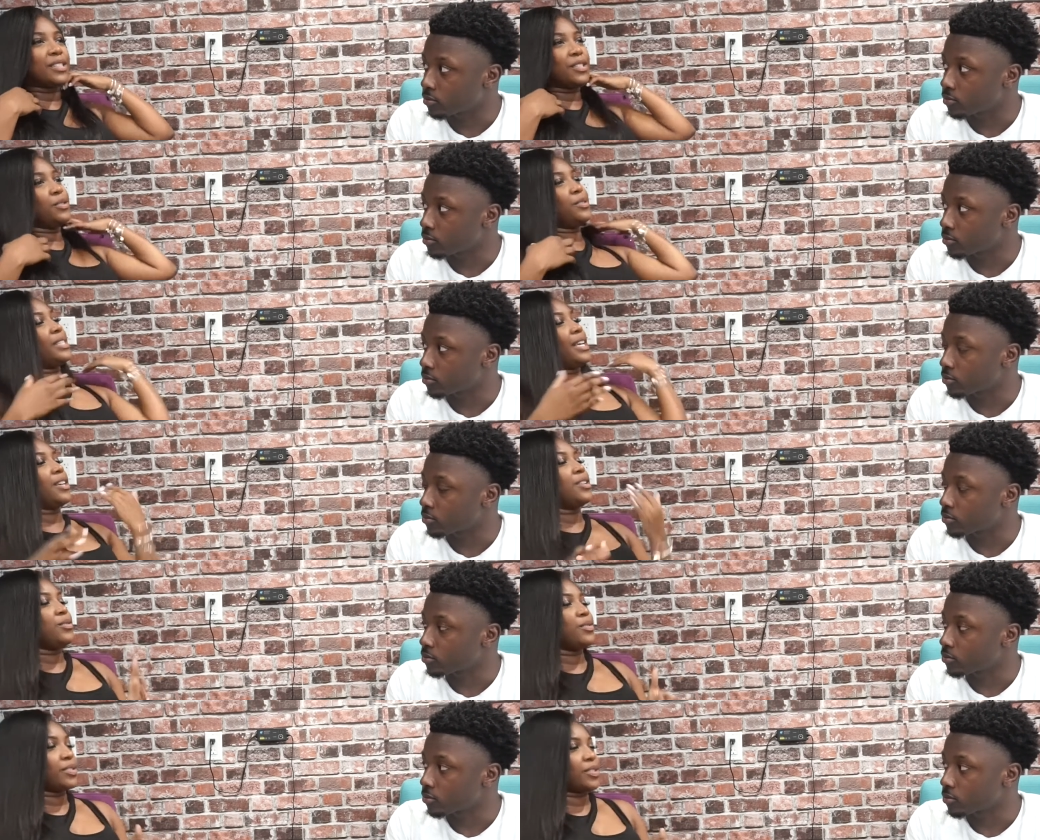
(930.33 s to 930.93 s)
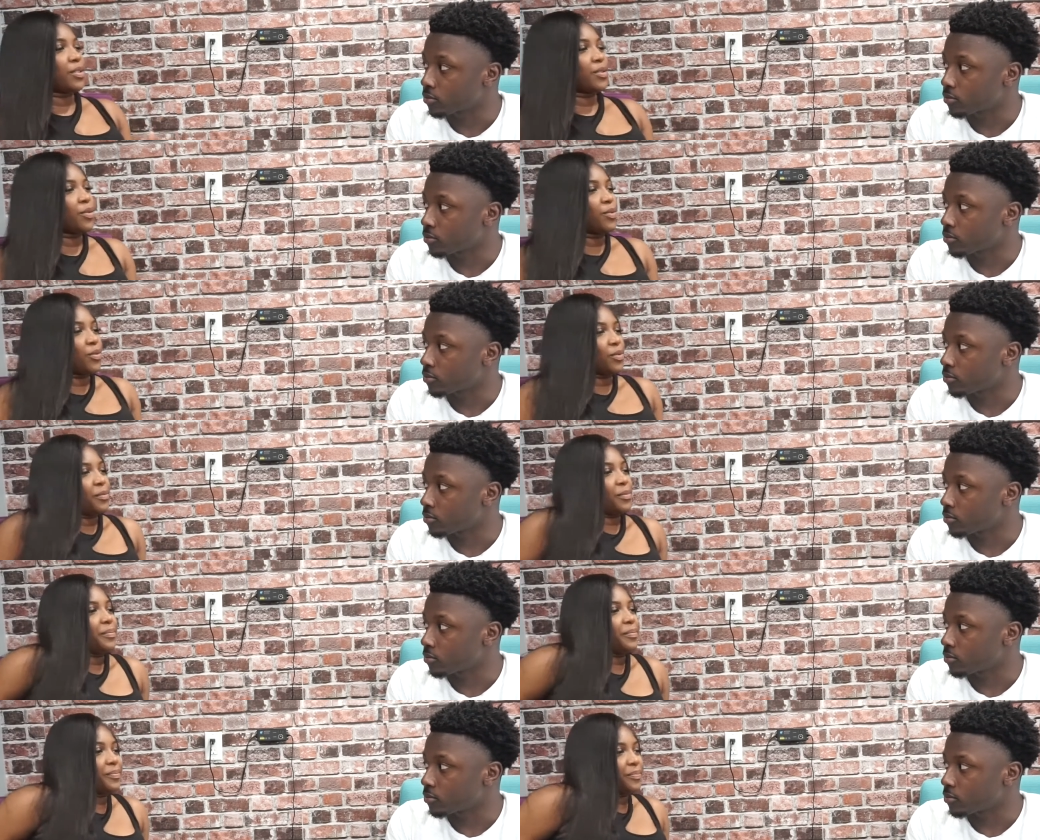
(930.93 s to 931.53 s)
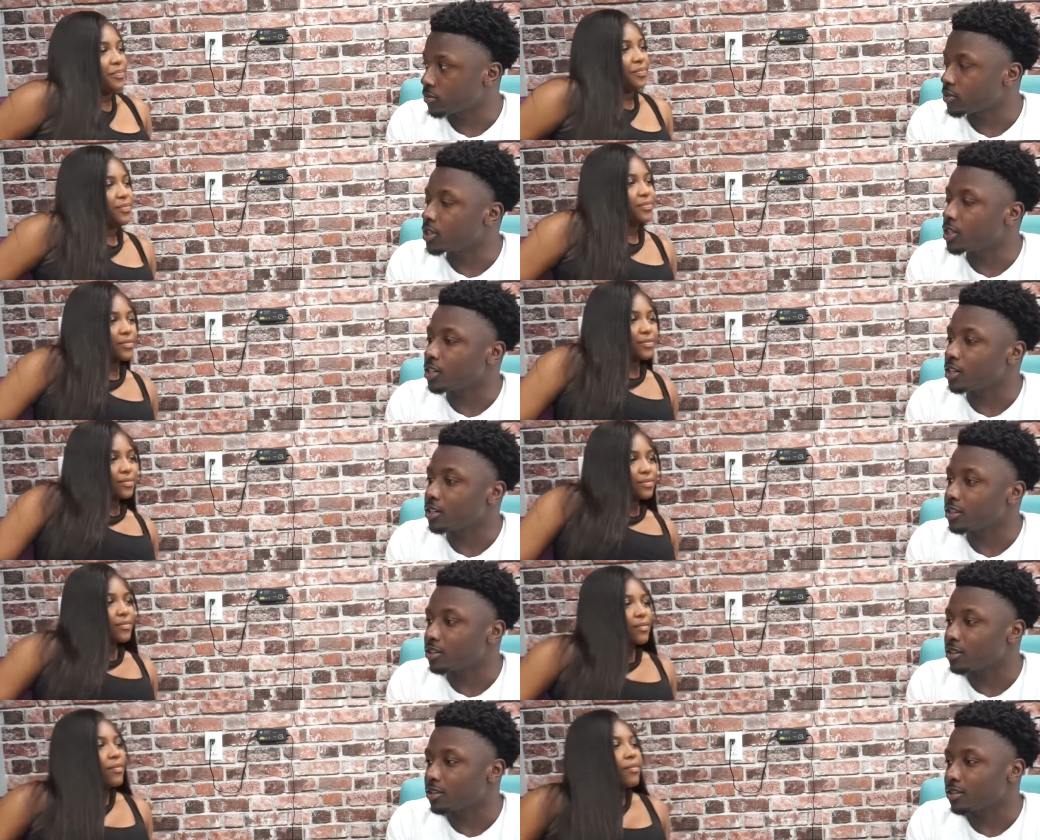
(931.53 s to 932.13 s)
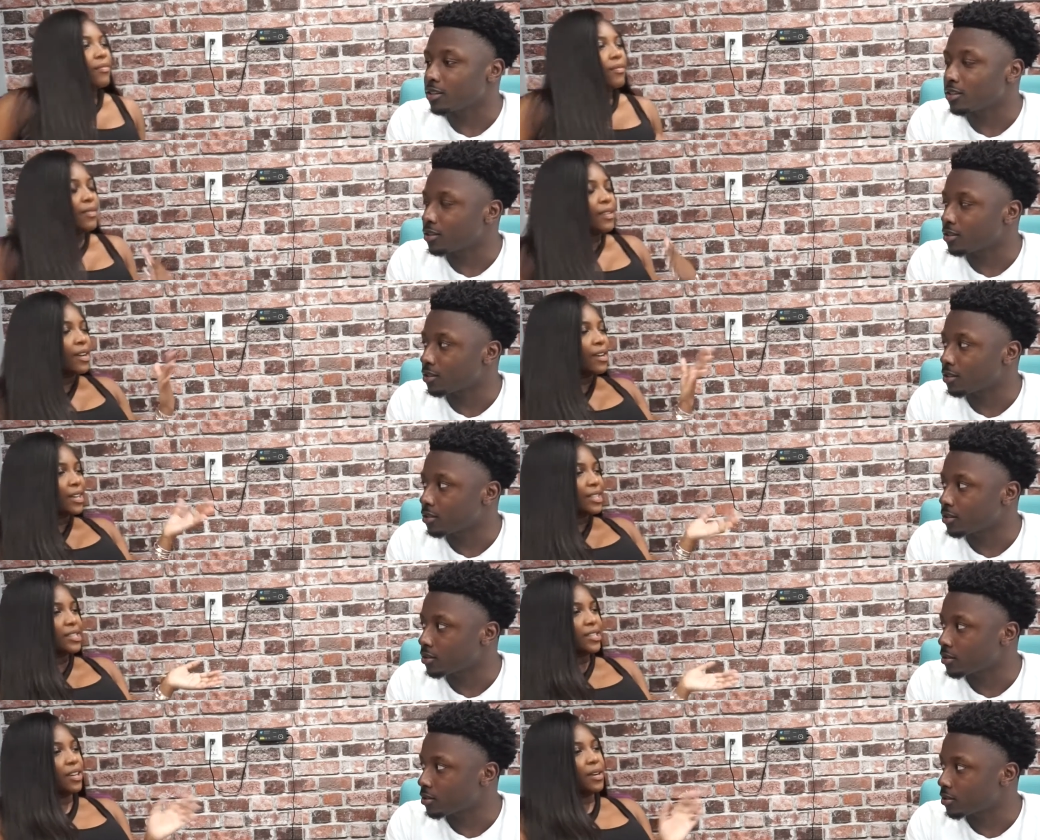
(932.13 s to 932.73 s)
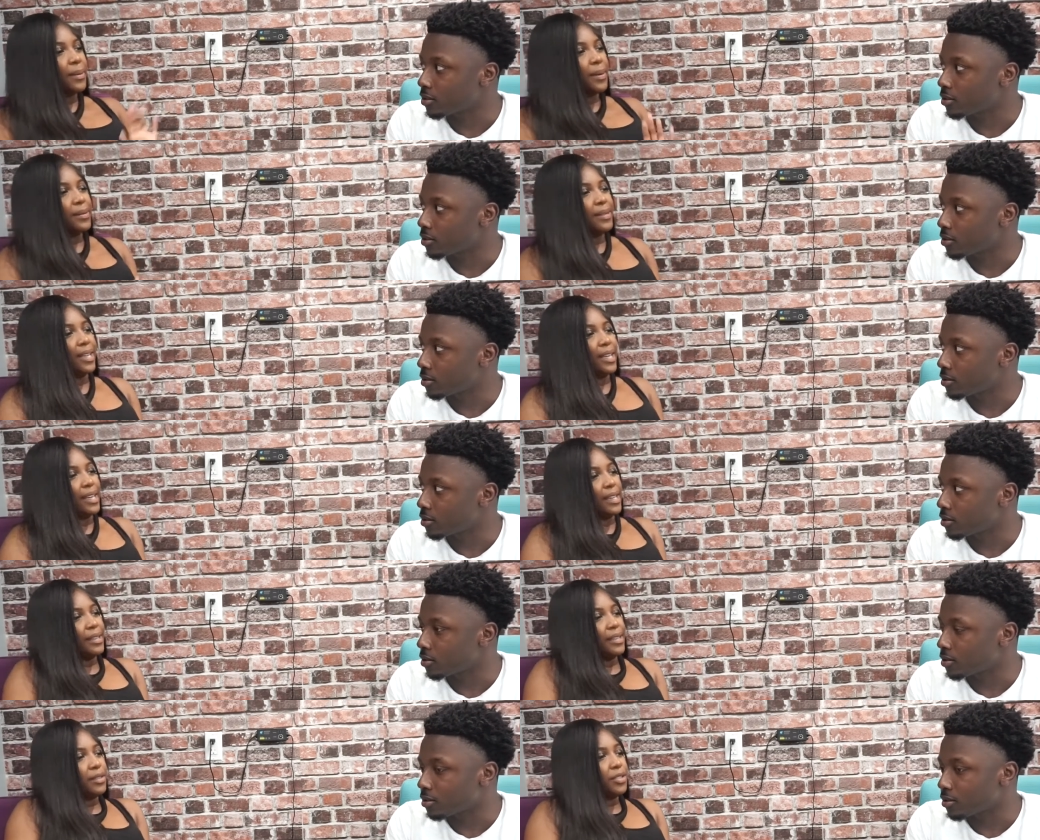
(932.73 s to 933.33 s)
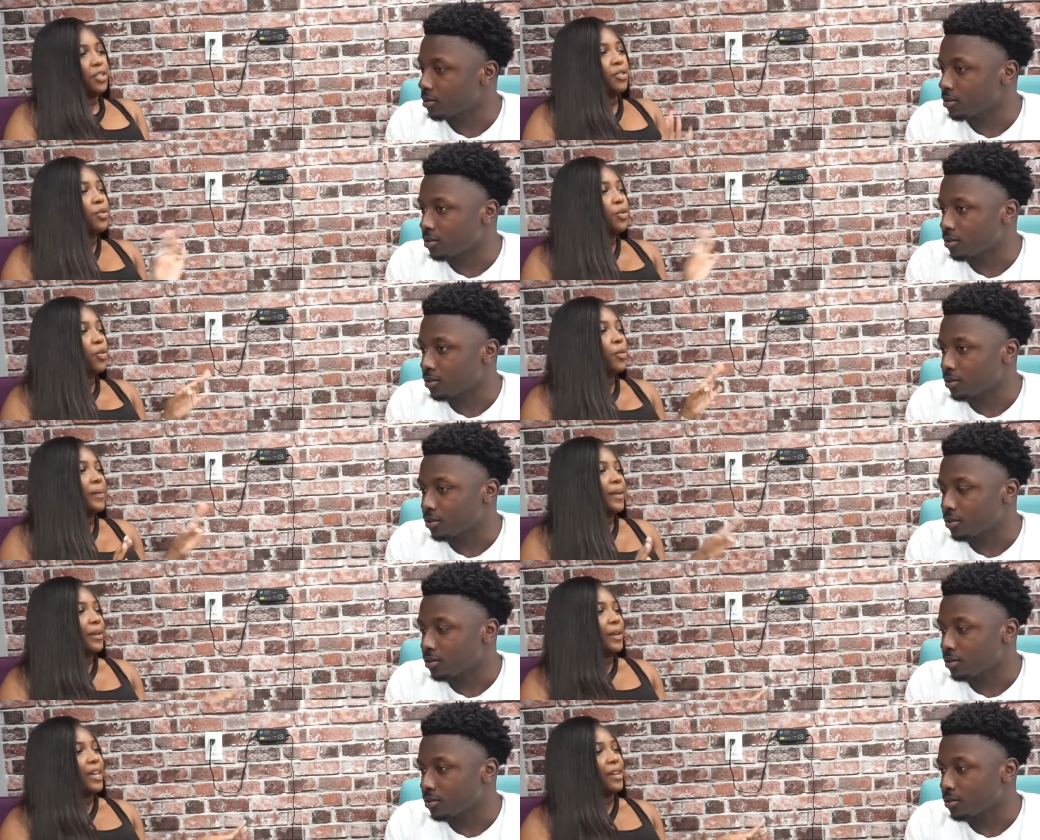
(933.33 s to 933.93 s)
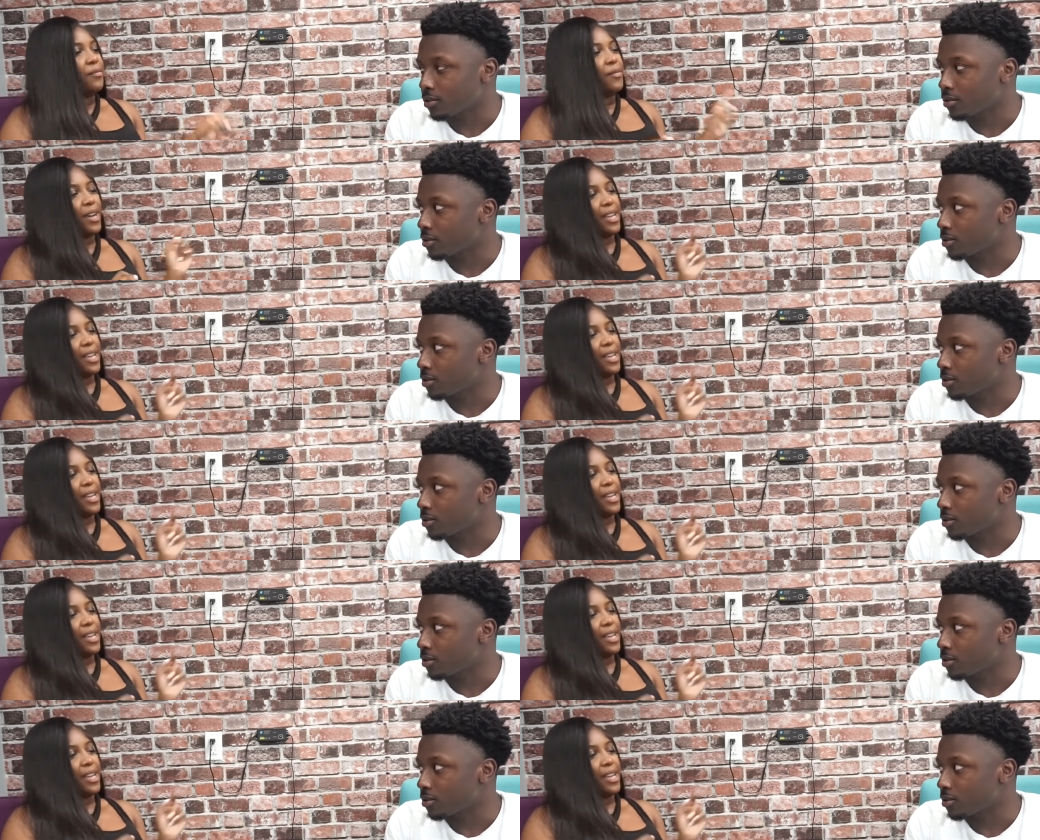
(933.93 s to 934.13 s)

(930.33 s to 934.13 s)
Speaker 1: say you used to hoop. Yeah. All right, talk about that. You hooping in, White